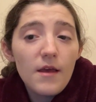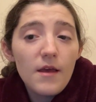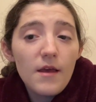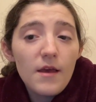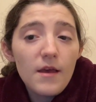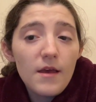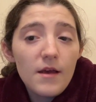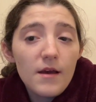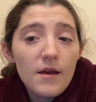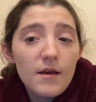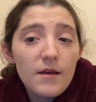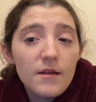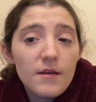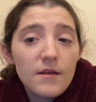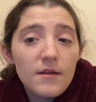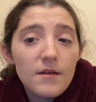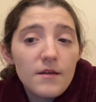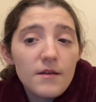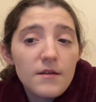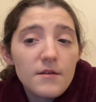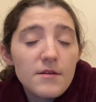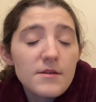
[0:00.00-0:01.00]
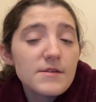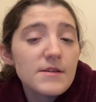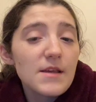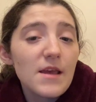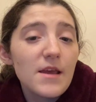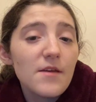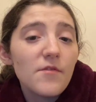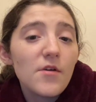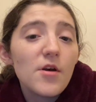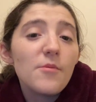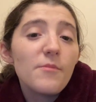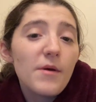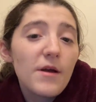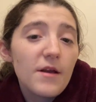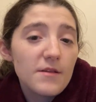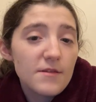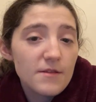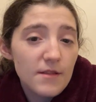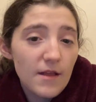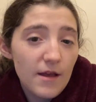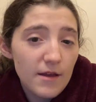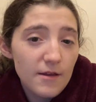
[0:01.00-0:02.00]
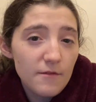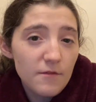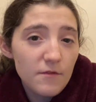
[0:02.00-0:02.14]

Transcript: and to save a pet's life.